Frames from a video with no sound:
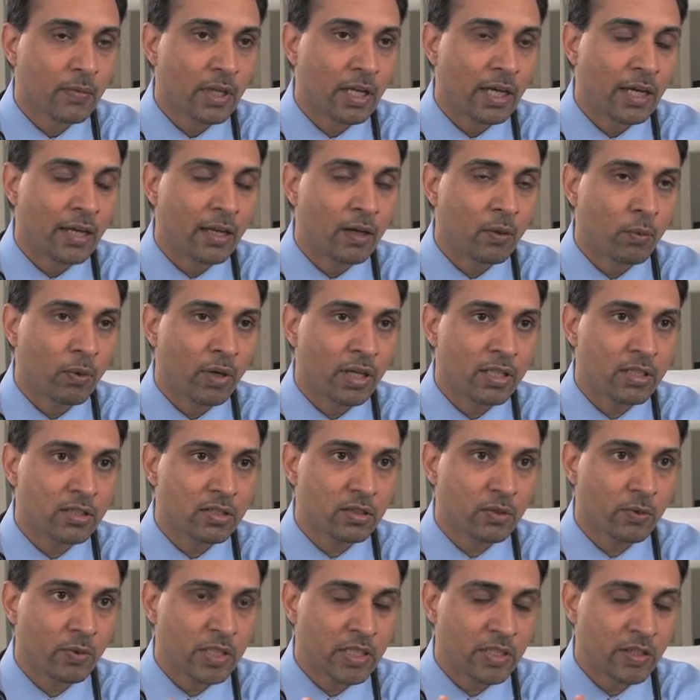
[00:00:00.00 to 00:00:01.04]
And once
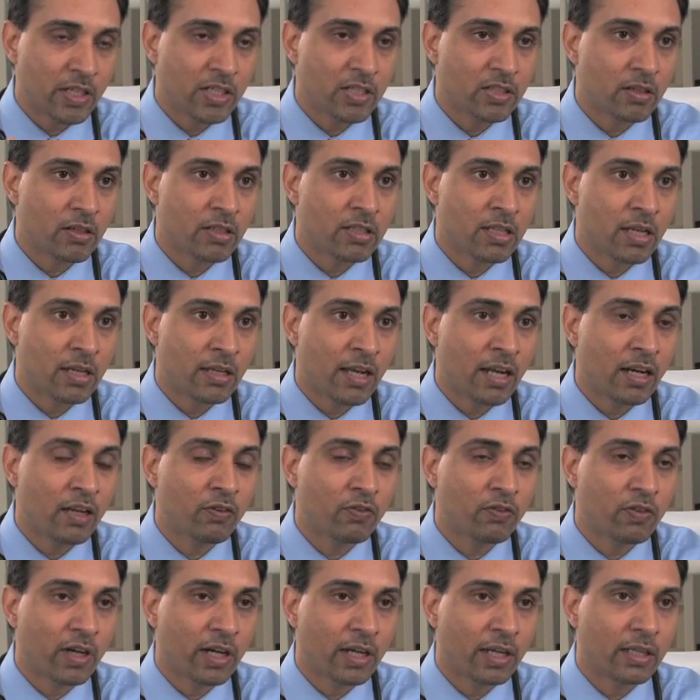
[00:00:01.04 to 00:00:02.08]
the restriction is
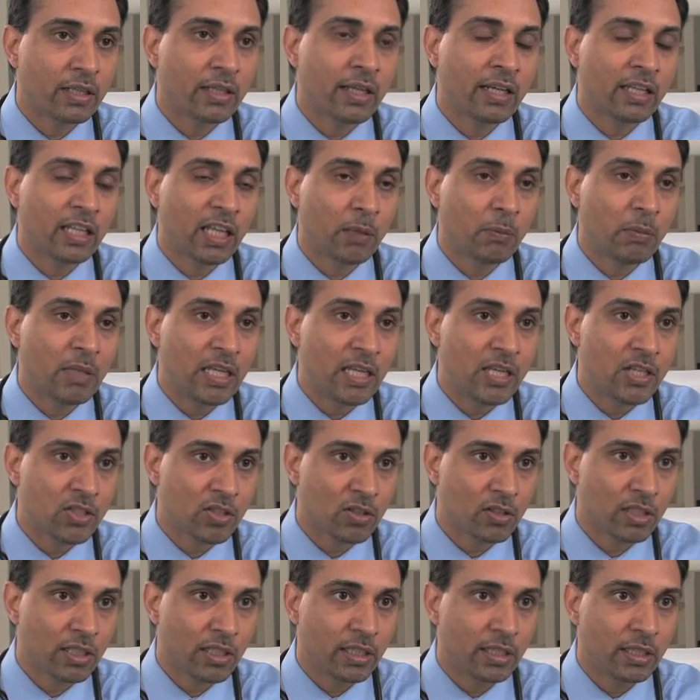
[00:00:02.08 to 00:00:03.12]
identified, that can be
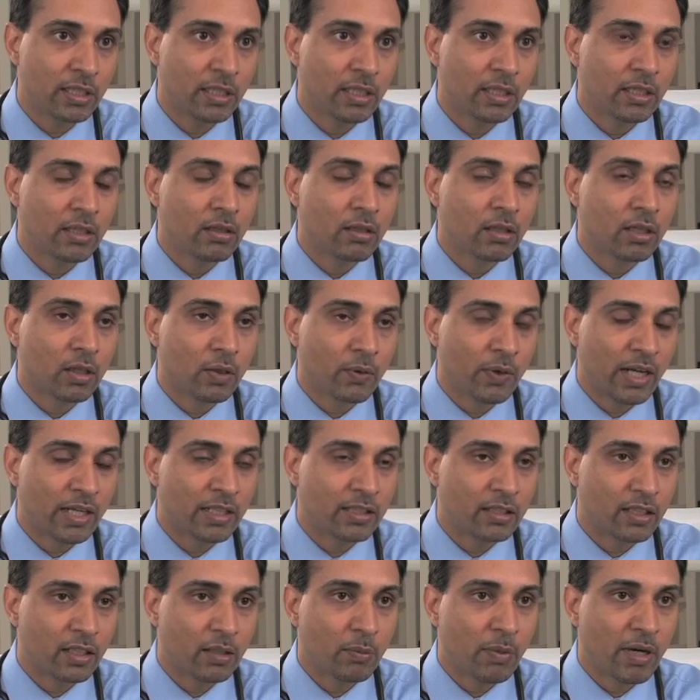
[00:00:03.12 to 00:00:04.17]
easily
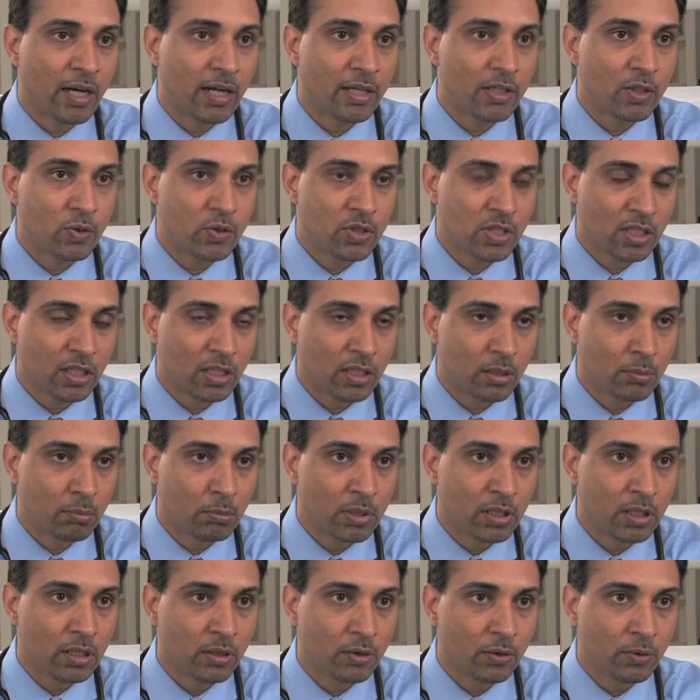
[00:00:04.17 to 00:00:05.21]
corrected by using a
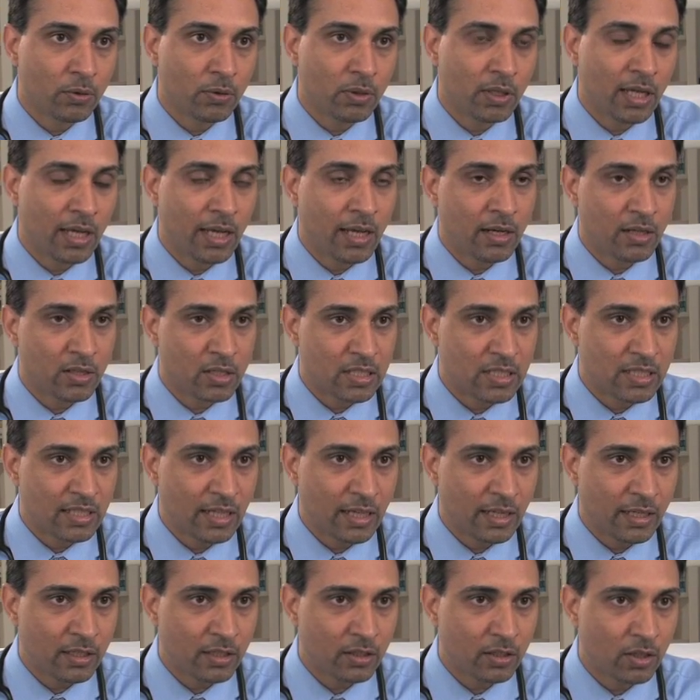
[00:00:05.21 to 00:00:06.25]
balloon and a
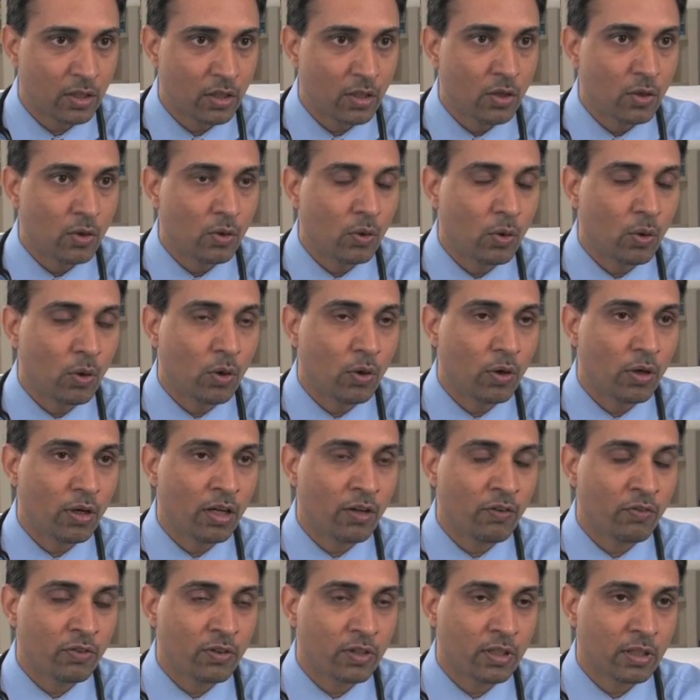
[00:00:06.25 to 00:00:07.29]
stent, or
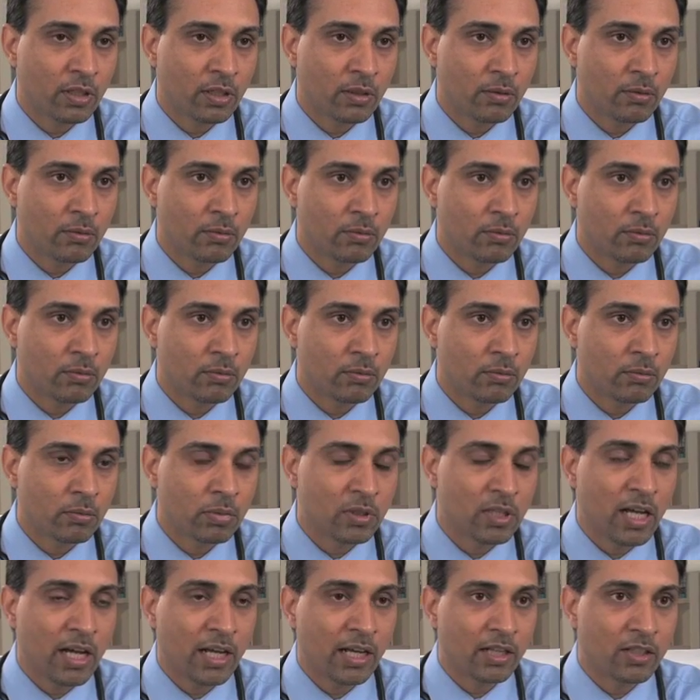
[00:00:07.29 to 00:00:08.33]
if the
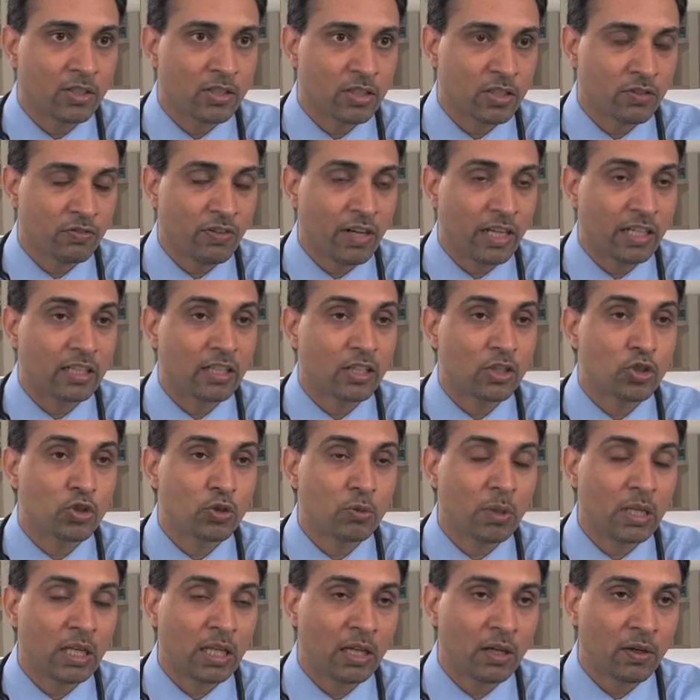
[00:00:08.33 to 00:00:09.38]
blockage is affecting
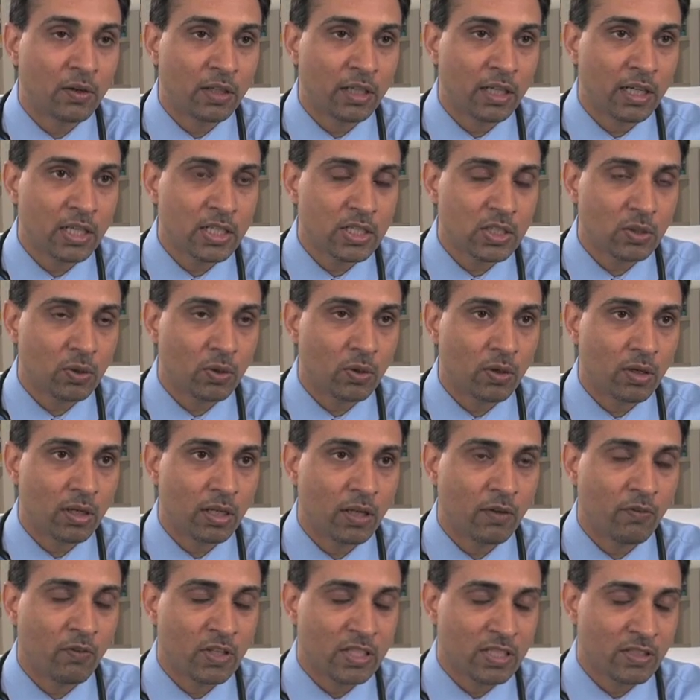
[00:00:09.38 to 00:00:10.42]
too many areas, or
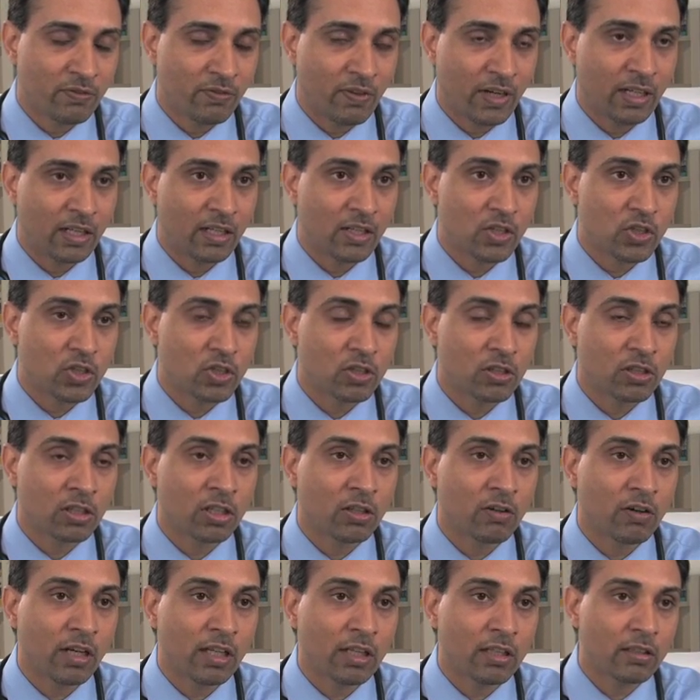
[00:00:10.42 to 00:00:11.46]
if it's affecting certain
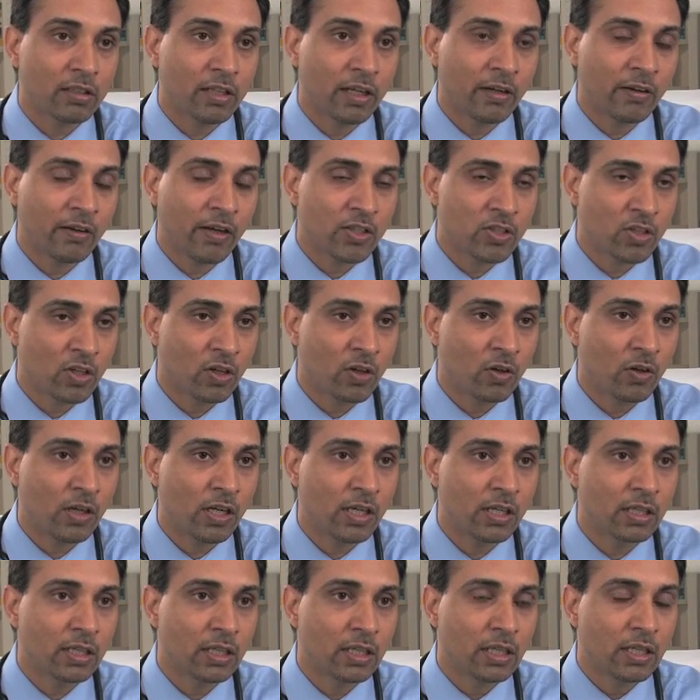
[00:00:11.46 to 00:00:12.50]
critical areas in your
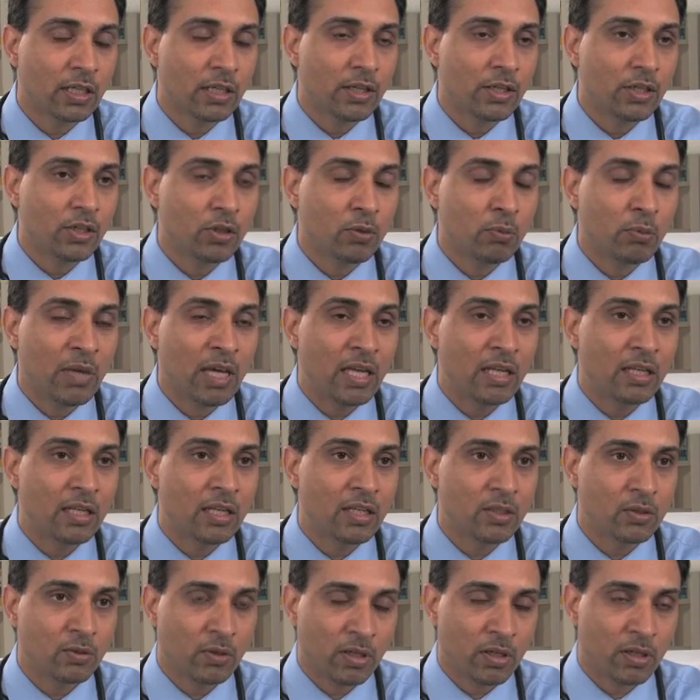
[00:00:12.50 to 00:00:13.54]
heart, you may
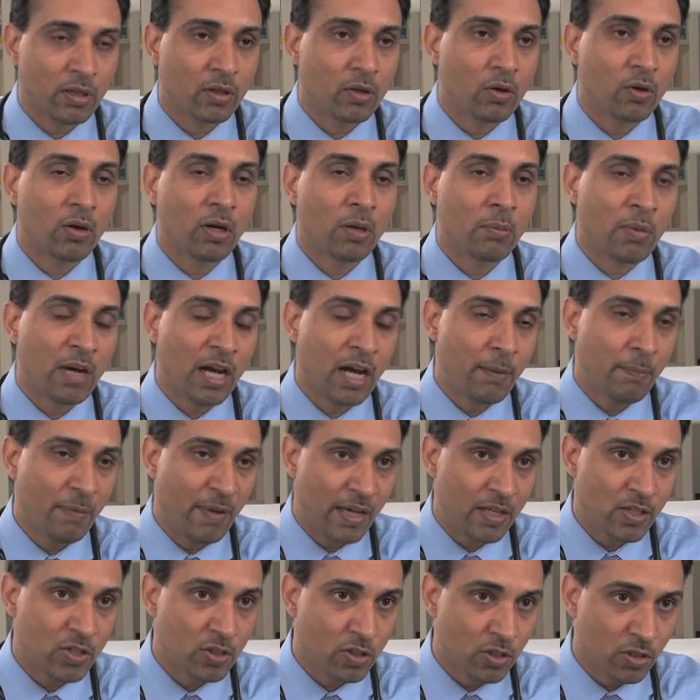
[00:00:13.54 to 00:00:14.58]
need to undergo a
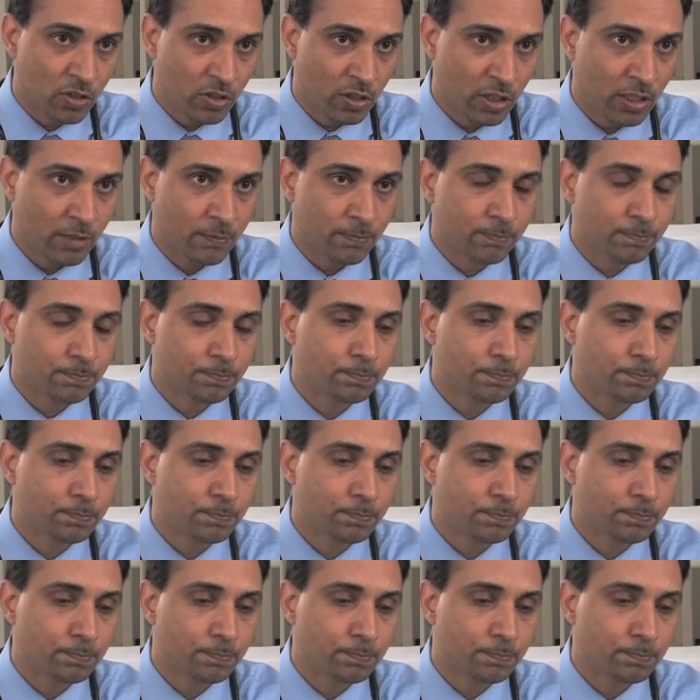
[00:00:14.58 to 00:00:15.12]
bypass surgery.